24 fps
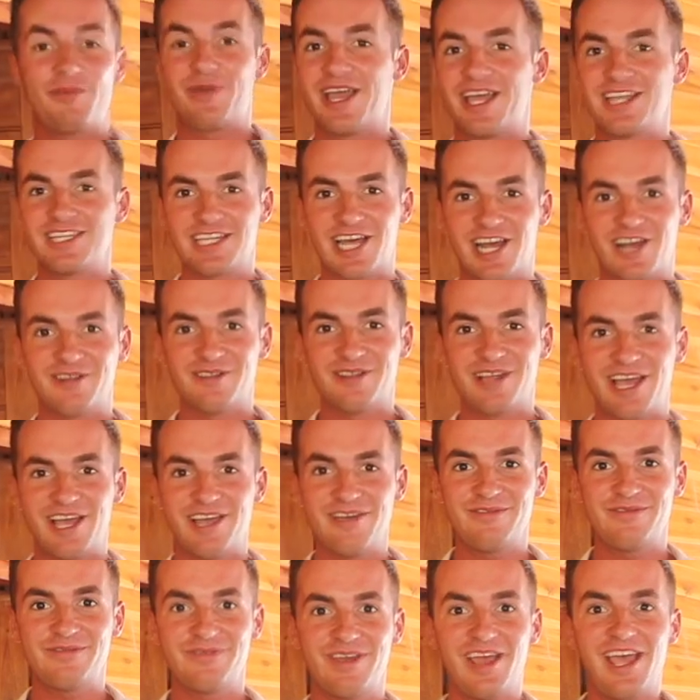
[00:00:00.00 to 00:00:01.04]
my entire
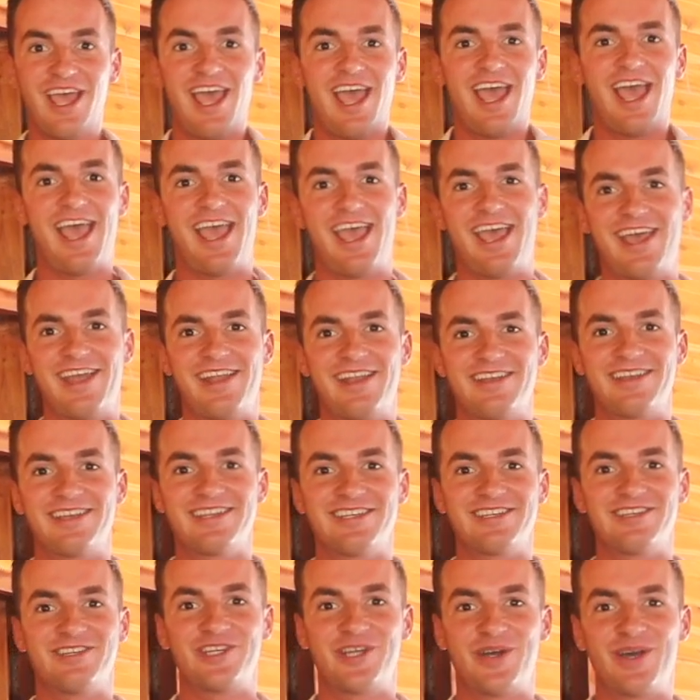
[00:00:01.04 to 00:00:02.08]
life.
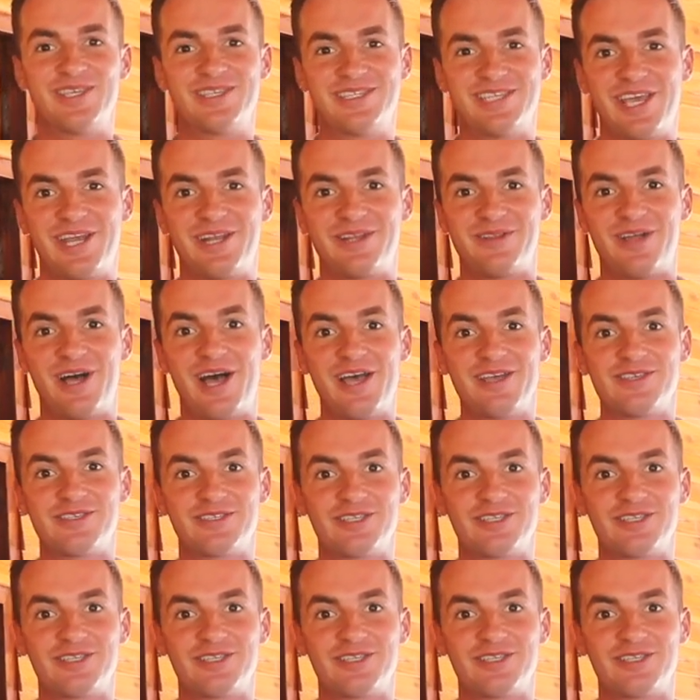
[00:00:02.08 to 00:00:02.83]
And you know I stay in a lot,